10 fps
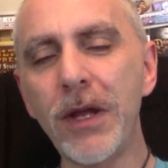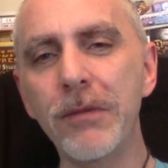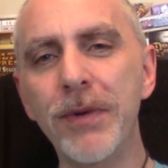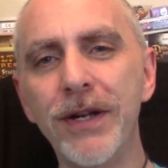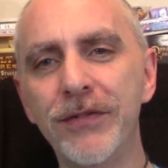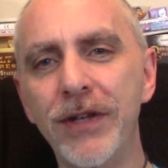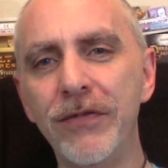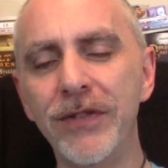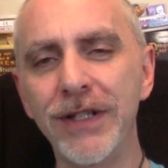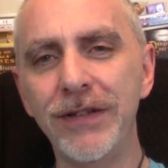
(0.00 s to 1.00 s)
but it's
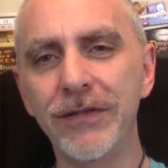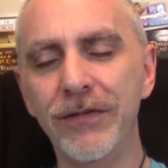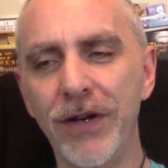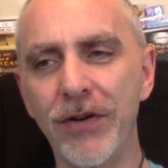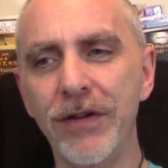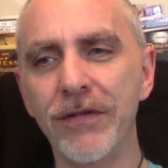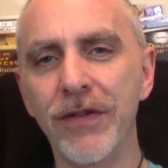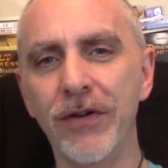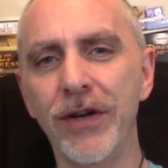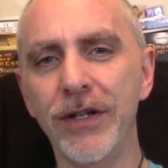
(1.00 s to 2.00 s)
definitely very,
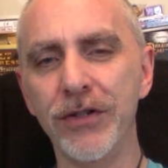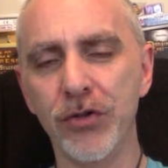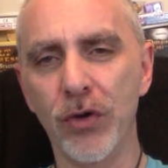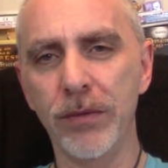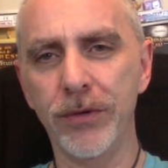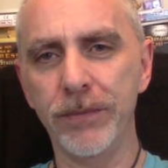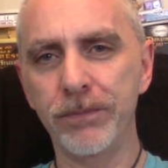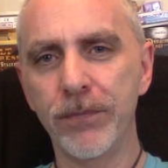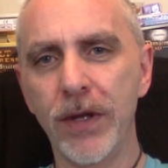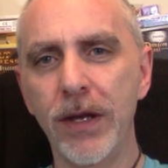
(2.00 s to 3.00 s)
very enjoyable.
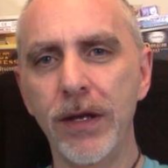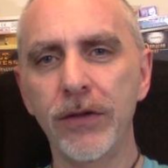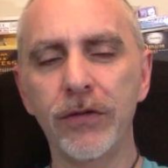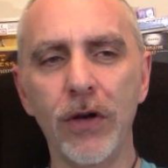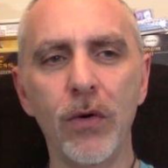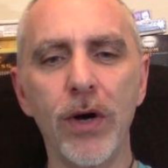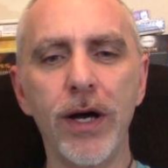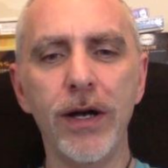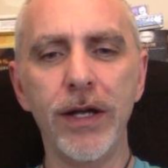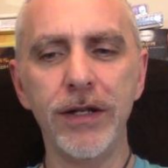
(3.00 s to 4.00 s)
So
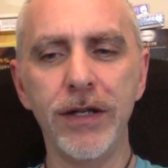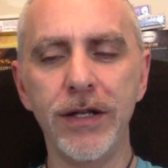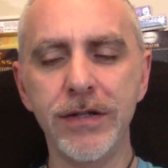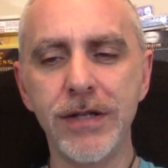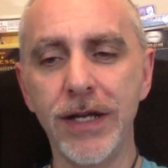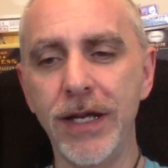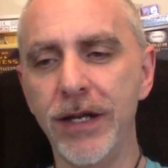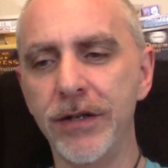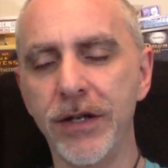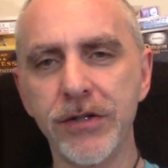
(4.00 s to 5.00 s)
again
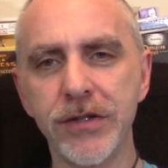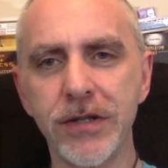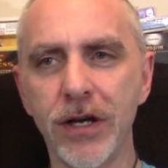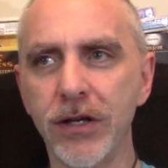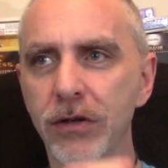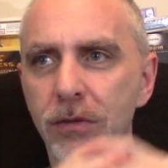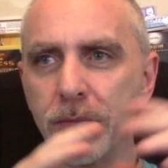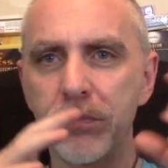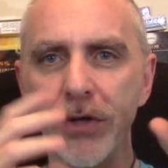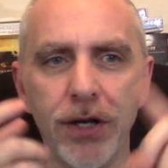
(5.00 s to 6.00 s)
in Dungeon Saga, you
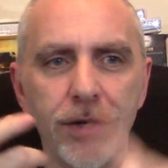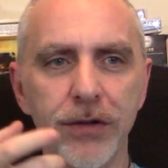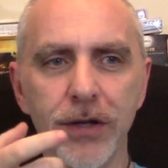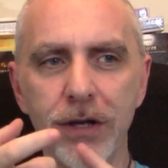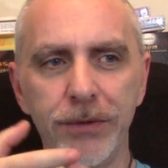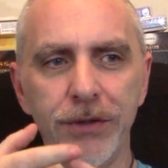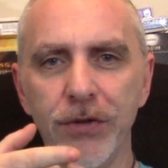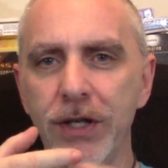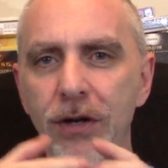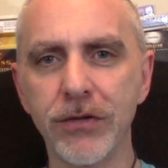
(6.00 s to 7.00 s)
got a couple
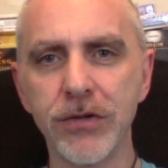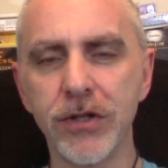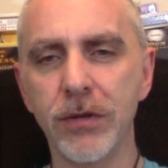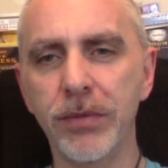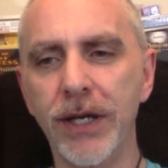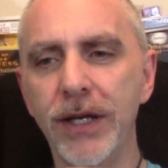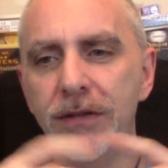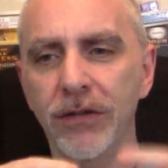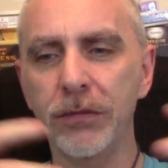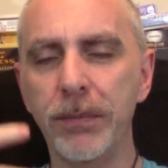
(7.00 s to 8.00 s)
different characters you can play.
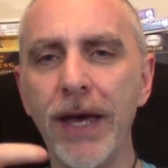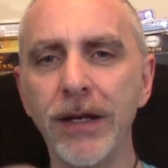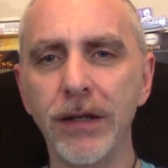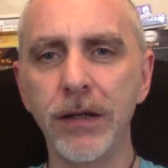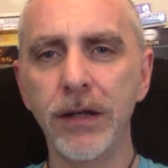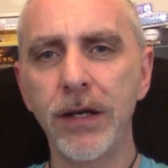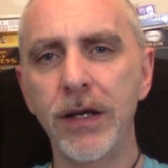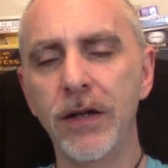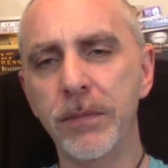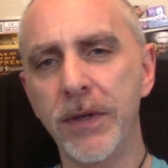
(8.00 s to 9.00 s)
It's expanded.
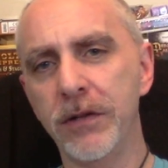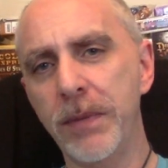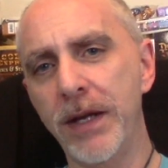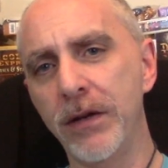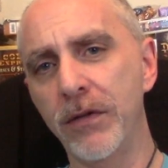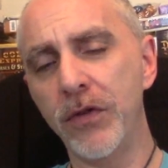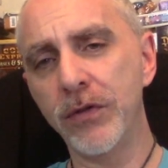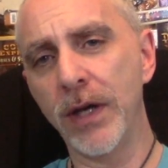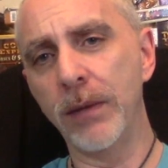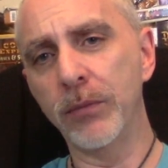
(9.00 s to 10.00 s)
It's been expanded a few
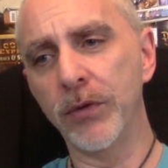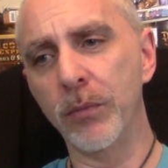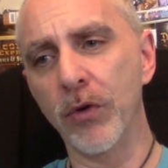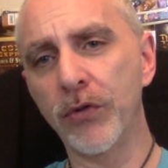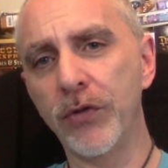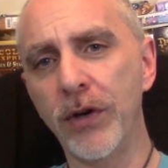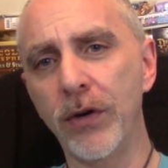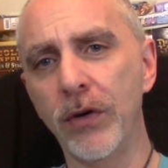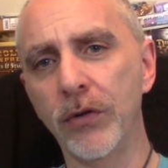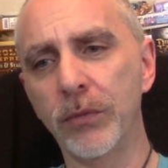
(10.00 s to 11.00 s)
times with more
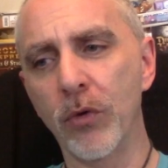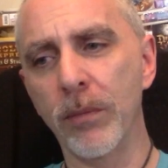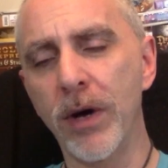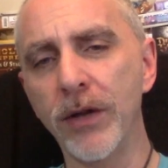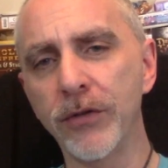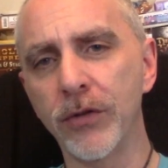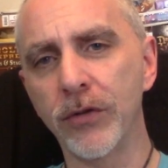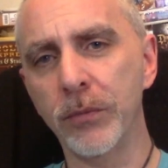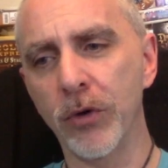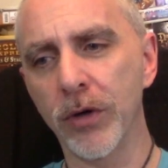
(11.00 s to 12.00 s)
scenarios, more
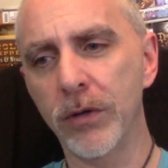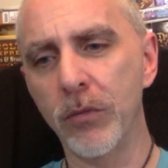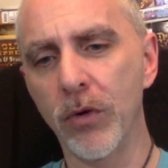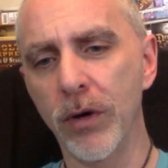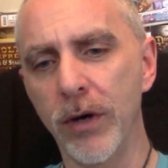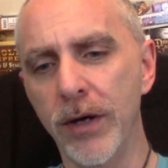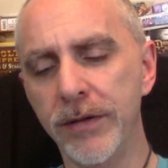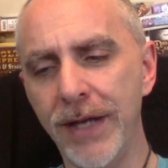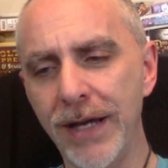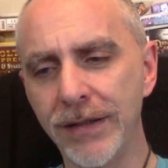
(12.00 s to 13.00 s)
monsters, more
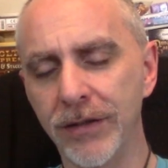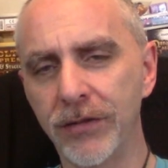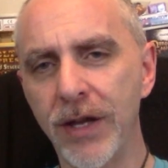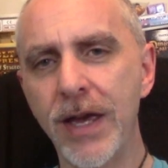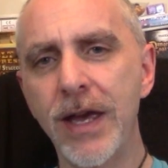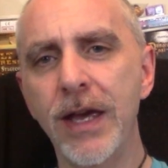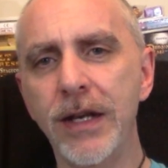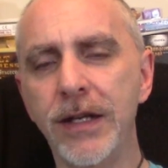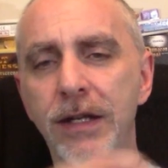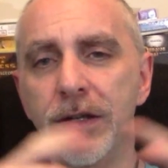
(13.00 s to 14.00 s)
tactics,
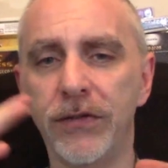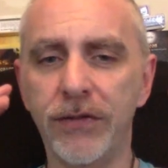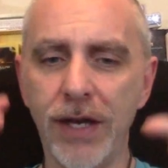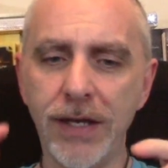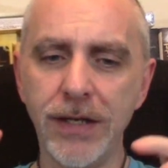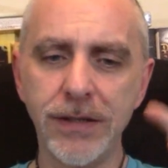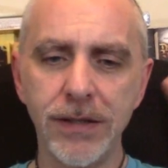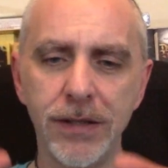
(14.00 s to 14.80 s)
and again the second